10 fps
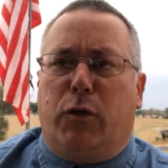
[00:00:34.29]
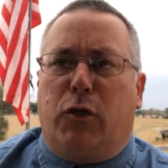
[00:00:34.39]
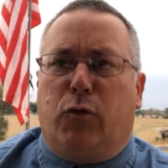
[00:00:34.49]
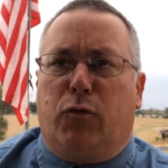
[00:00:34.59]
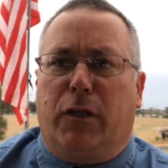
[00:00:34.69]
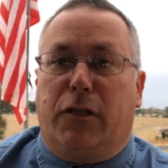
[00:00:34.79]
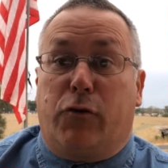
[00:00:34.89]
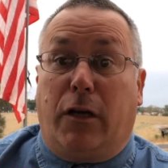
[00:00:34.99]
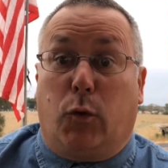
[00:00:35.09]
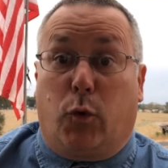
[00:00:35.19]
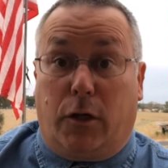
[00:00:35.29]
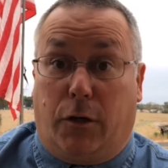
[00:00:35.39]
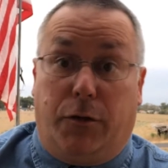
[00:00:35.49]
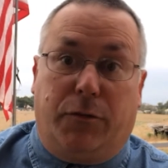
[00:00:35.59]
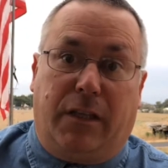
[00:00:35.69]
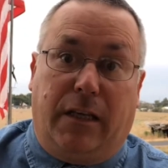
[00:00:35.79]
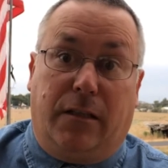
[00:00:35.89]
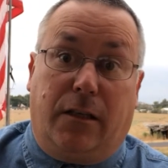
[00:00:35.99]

when you're really trying to work on those things.